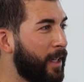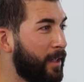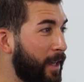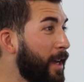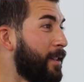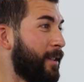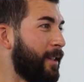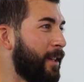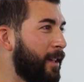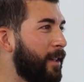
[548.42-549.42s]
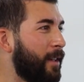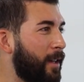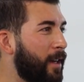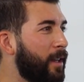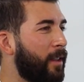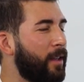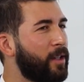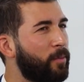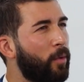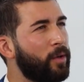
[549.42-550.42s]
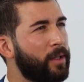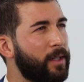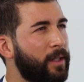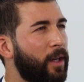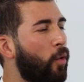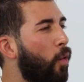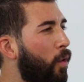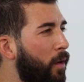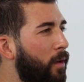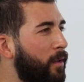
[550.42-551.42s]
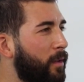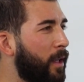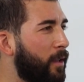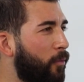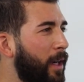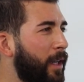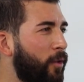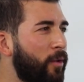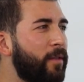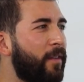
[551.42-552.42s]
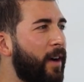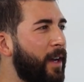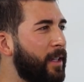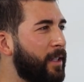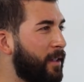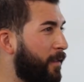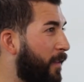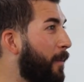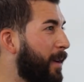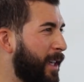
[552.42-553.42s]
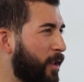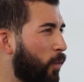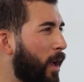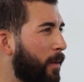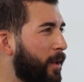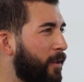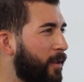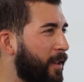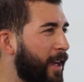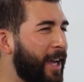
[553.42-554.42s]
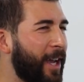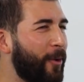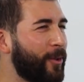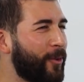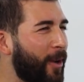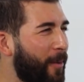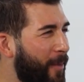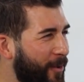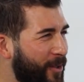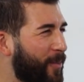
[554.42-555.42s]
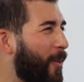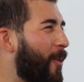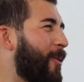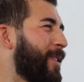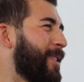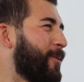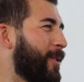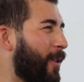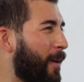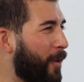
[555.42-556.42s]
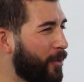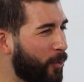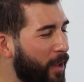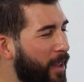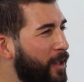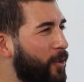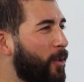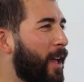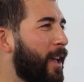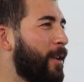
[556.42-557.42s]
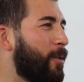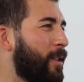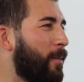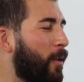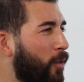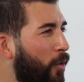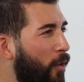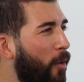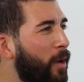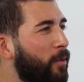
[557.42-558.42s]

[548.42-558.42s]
Yeah, I think sports is the core that really unified us as a family as well, because it was all about sports. It was all about doing things together. It was about growing.